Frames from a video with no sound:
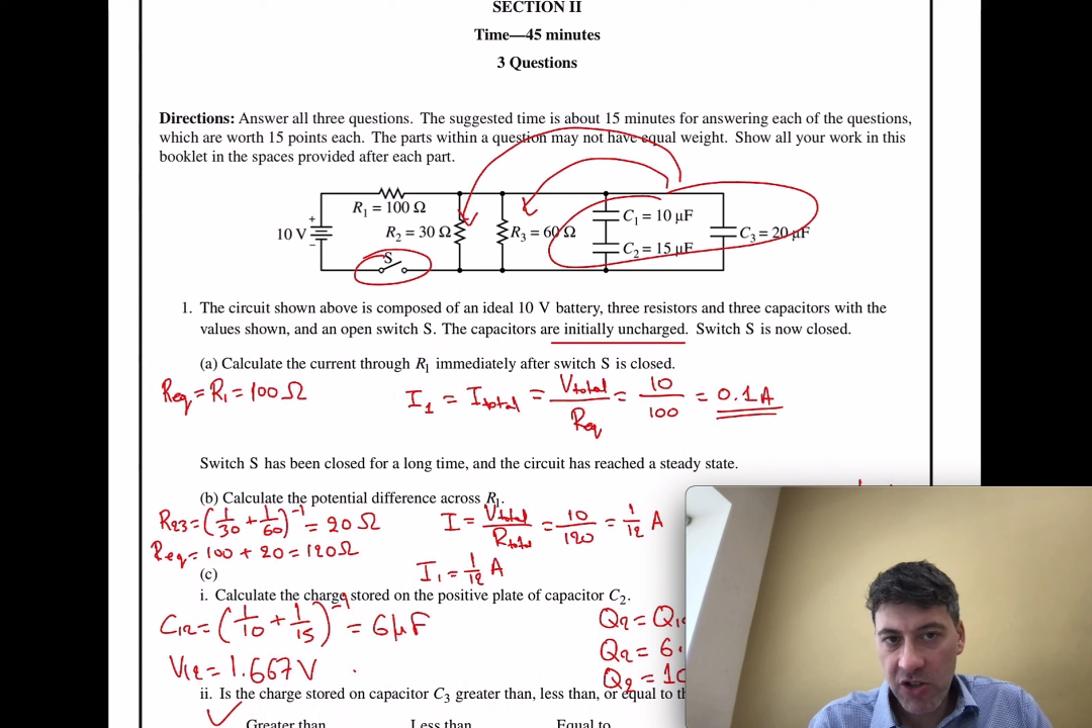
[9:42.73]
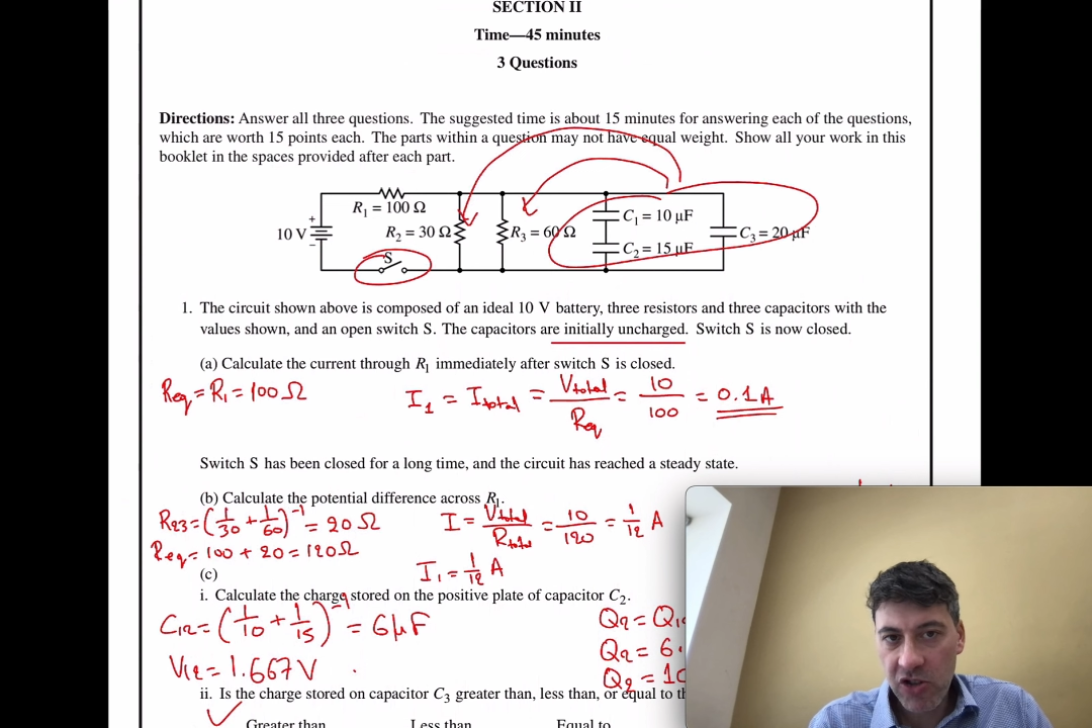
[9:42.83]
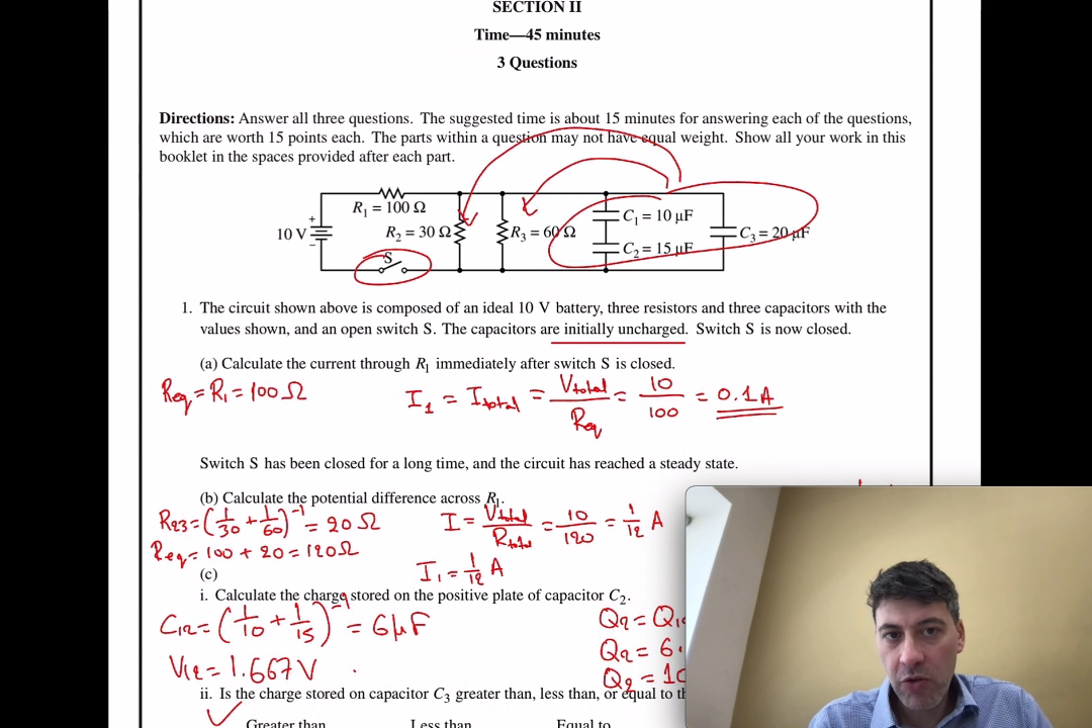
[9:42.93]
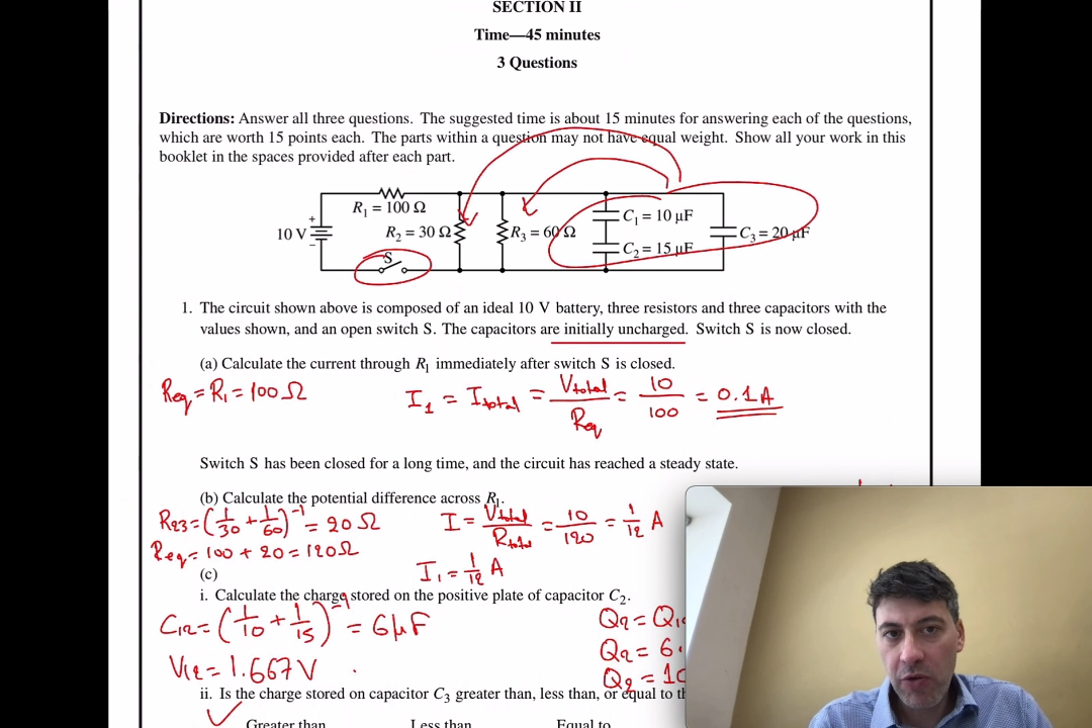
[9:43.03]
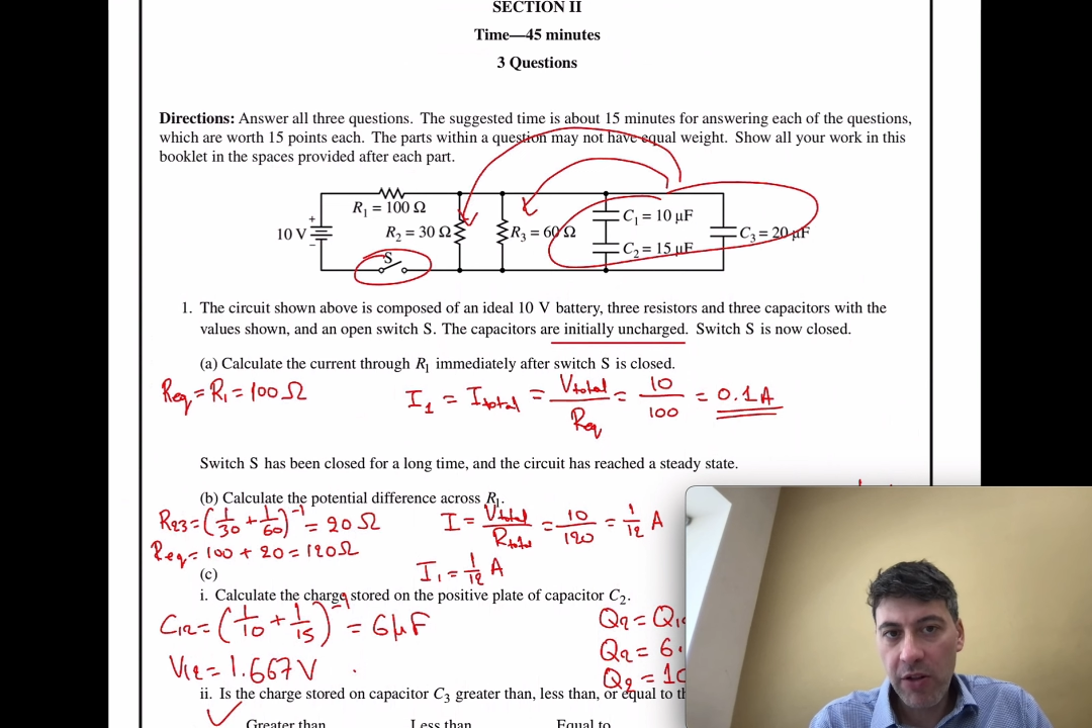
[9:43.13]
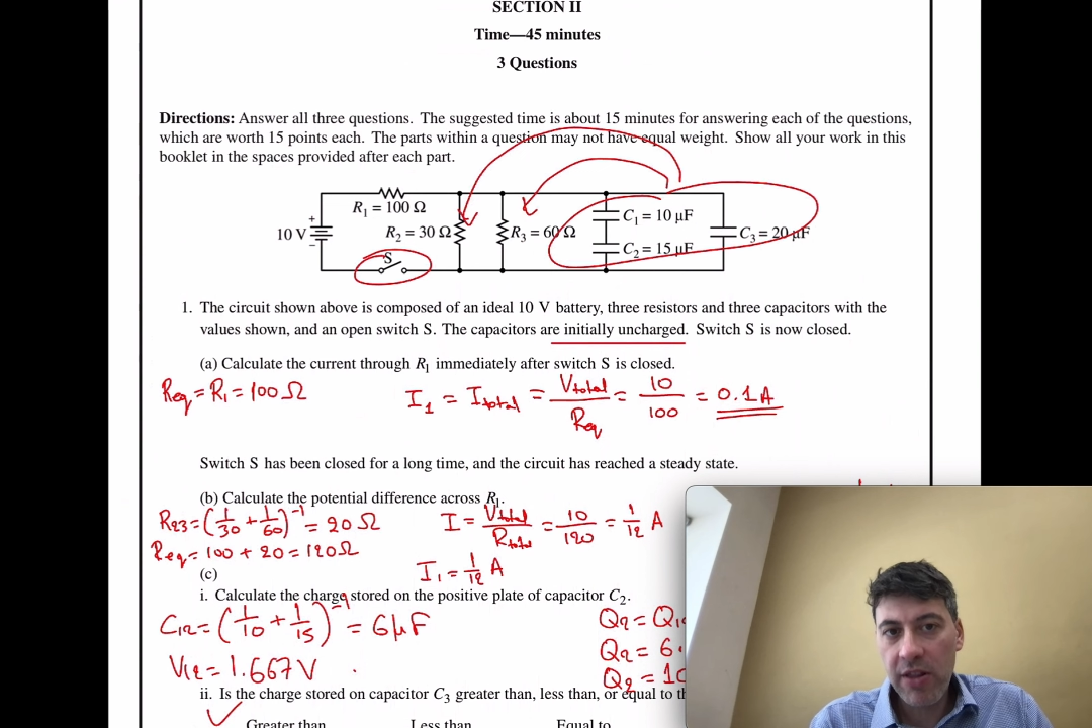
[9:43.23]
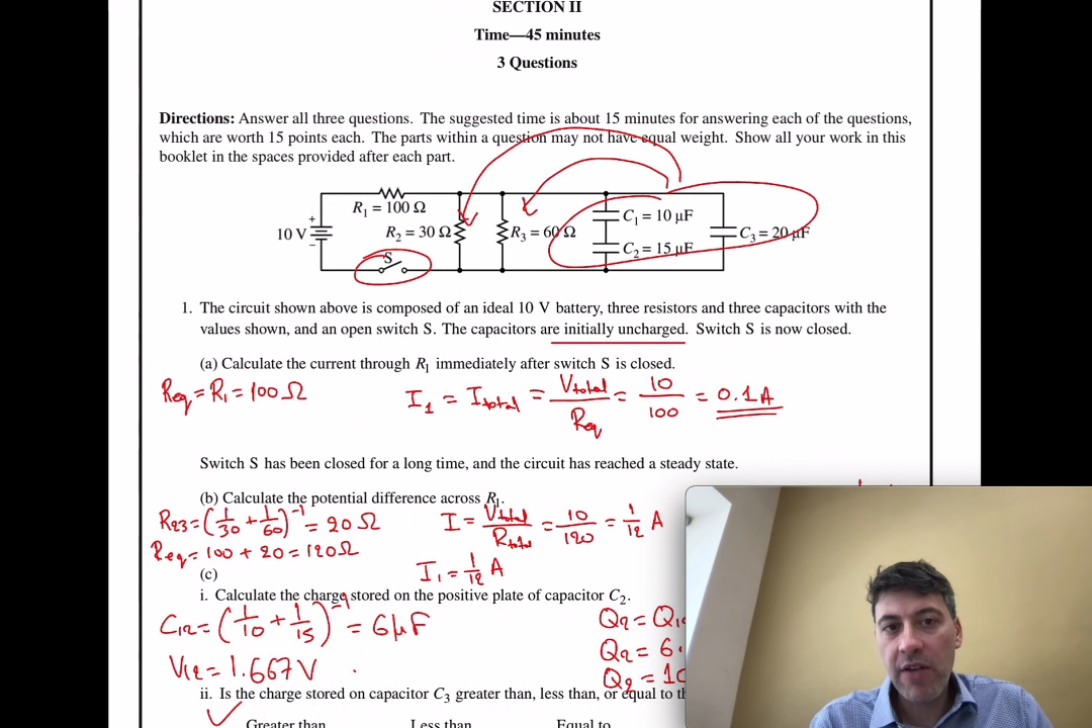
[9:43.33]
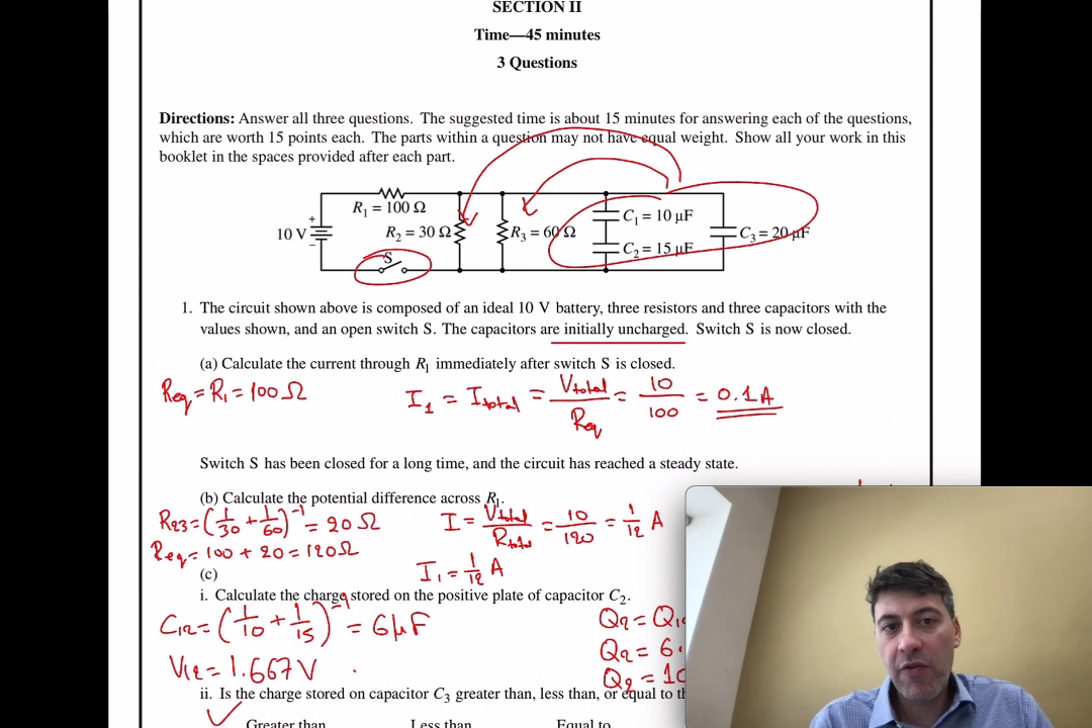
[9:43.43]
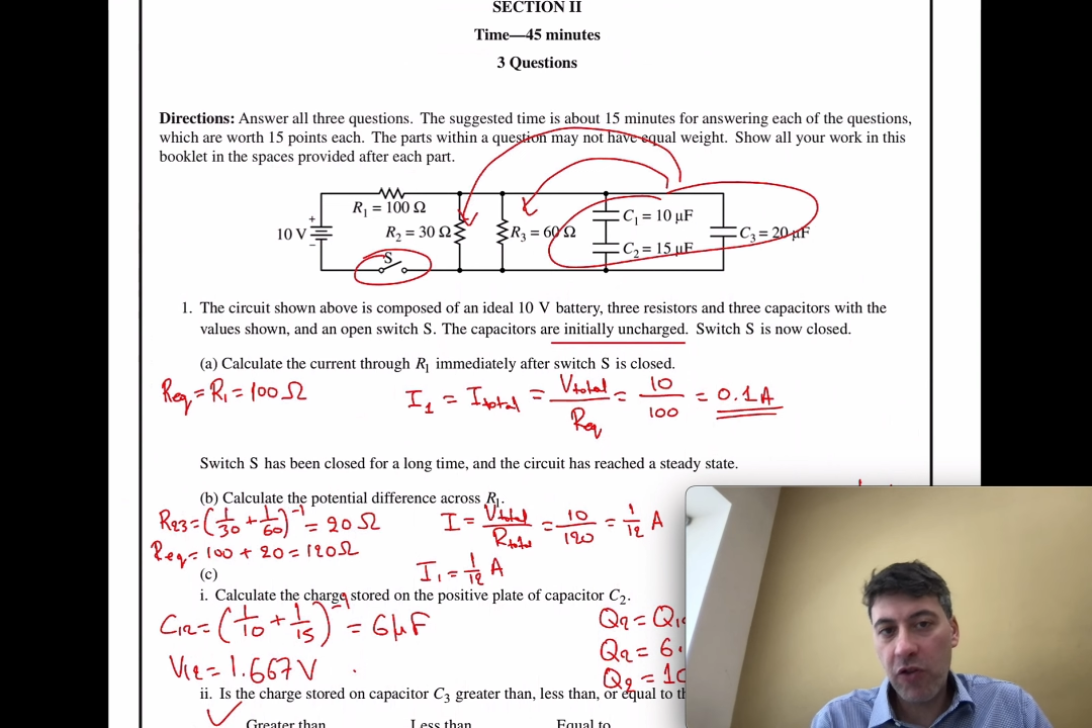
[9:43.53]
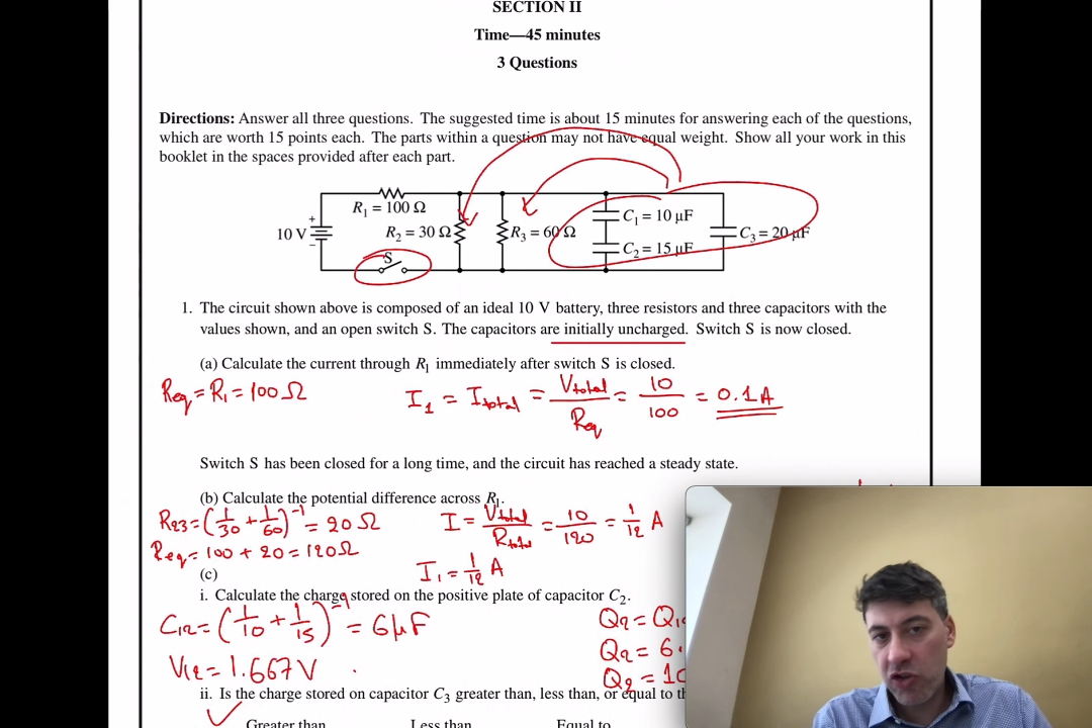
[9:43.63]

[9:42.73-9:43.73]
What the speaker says: So for